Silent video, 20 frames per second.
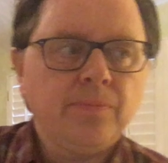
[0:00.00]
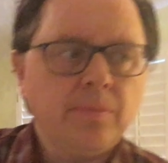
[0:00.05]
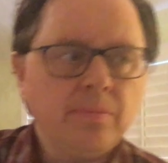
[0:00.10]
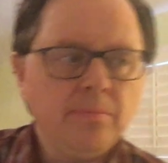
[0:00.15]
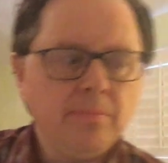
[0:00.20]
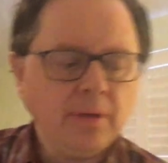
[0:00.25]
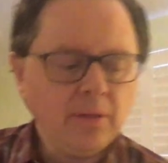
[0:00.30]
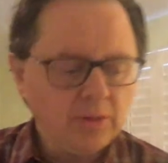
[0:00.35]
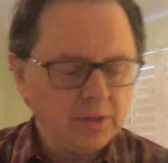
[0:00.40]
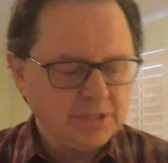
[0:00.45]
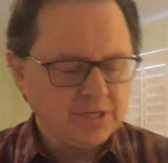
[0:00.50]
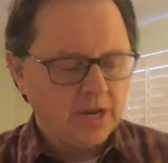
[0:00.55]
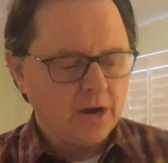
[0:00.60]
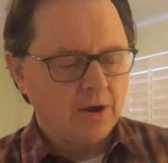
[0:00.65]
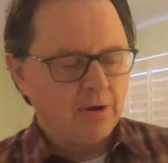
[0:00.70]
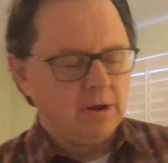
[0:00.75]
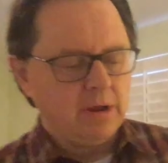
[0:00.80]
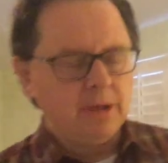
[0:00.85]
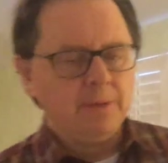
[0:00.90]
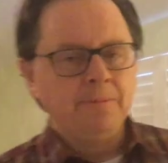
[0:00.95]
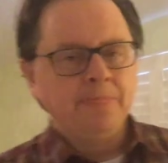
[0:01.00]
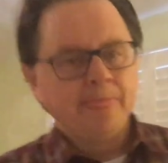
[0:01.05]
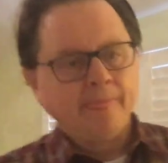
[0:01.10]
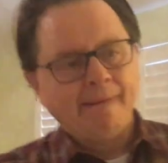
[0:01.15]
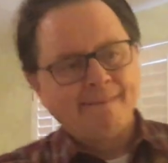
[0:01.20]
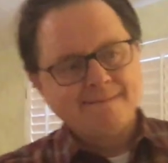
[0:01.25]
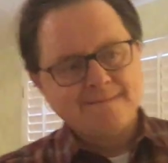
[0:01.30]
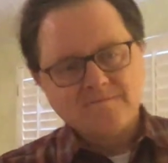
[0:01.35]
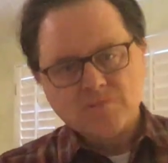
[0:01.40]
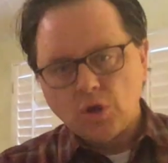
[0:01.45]
military
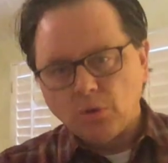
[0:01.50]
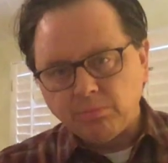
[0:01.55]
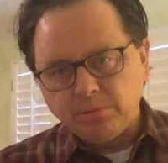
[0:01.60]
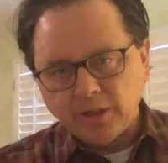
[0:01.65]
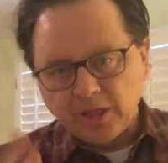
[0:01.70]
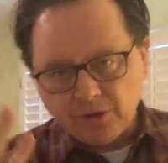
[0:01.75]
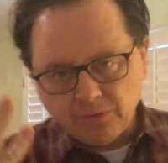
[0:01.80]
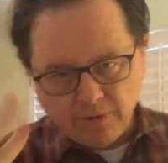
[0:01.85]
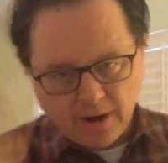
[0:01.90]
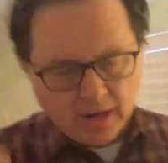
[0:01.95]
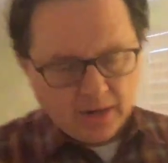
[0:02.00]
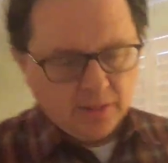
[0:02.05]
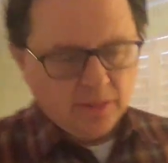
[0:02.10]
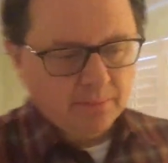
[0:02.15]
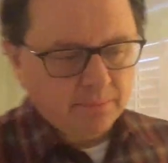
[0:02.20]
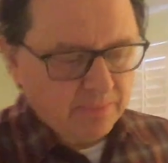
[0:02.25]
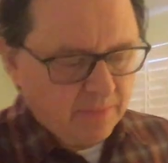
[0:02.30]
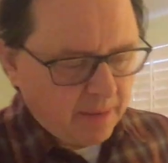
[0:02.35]
obliterated them.